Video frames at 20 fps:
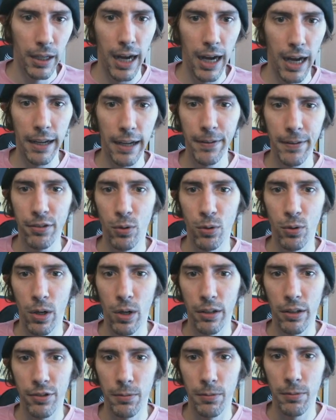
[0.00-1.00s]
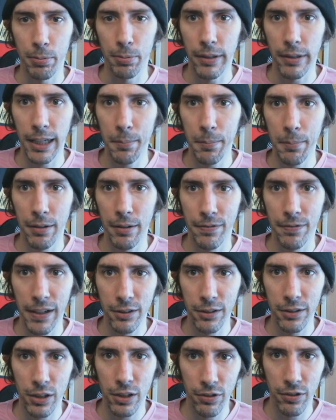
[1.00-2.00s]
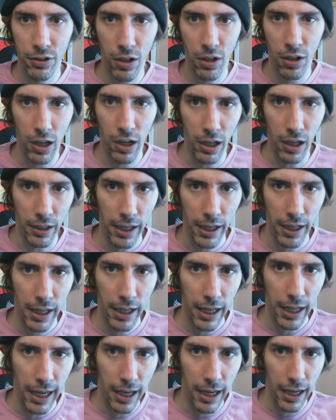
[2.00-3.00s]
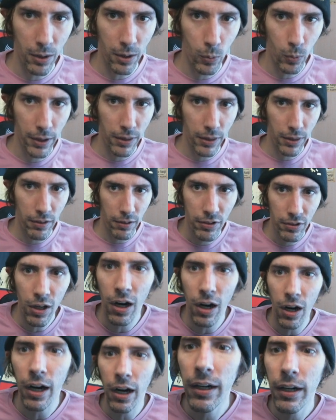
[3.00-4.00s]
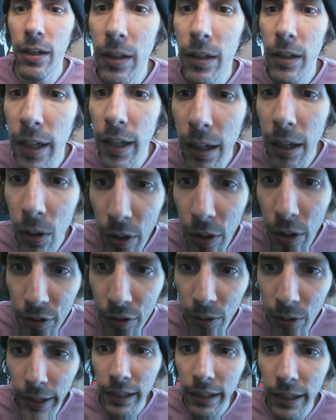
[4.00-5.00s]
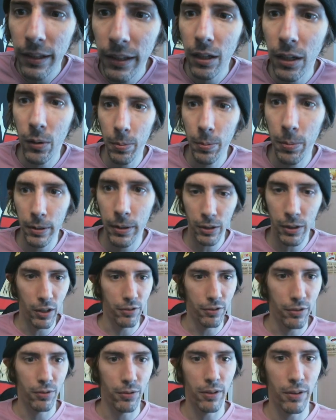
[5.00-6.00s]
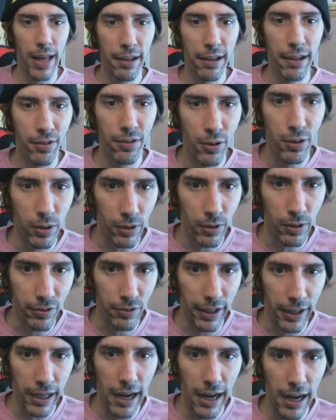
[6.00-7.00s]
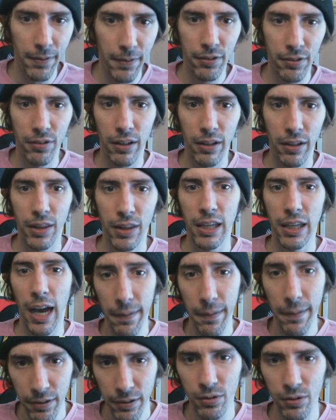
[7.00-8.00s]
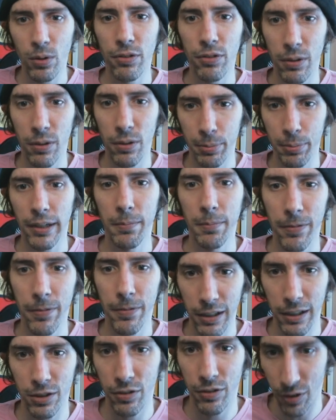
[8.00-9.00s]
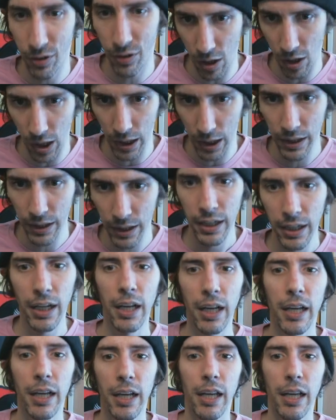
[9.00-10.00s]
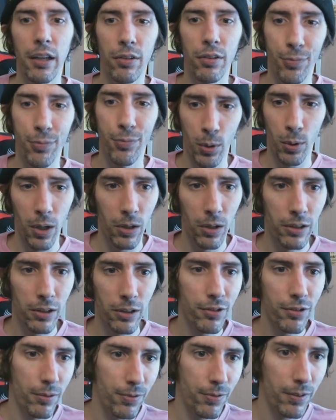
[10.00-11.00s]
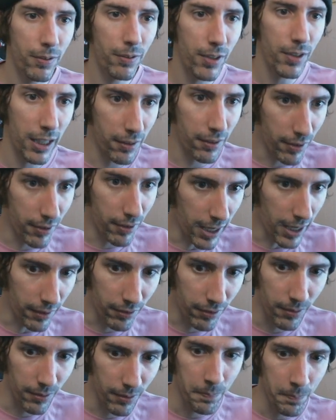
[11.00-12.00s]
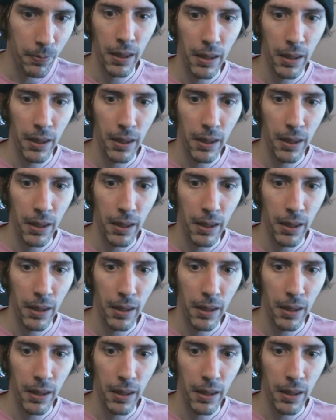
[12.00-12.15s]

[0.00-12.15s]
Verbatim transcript: Ivysaur Supreme Victor's card. And with this card, how close are we? Oh, we're pretty close. Last two, it looks like. Ivys the Ivysaur Supreme Victor's card is four dollars and fifteen cents.